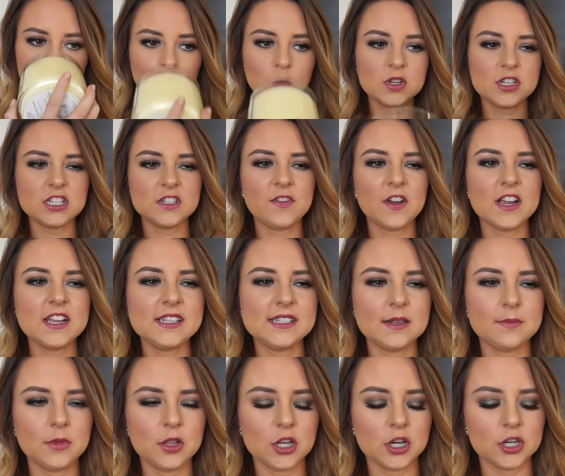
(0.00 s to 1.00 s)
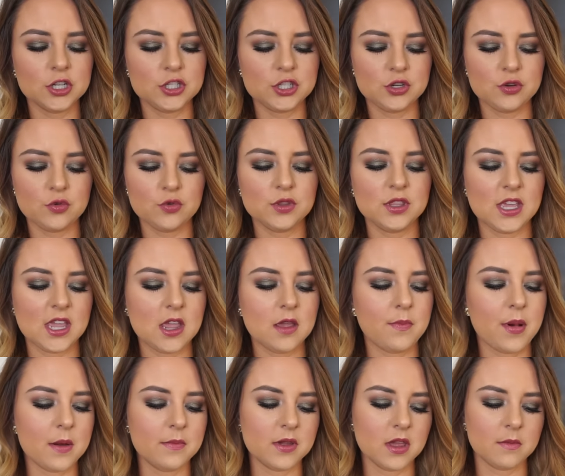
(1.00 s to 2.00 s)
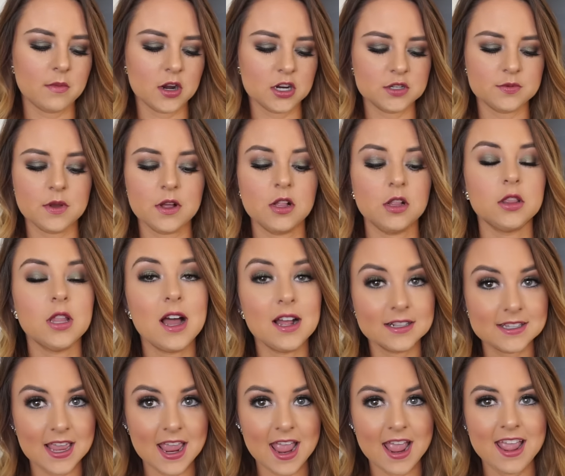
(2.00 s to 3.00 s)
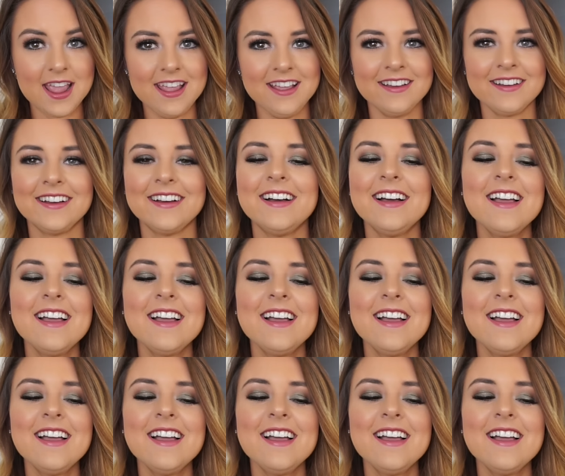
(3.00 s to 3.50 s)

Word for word: which is very similar to the pumpkin marshmallow latte.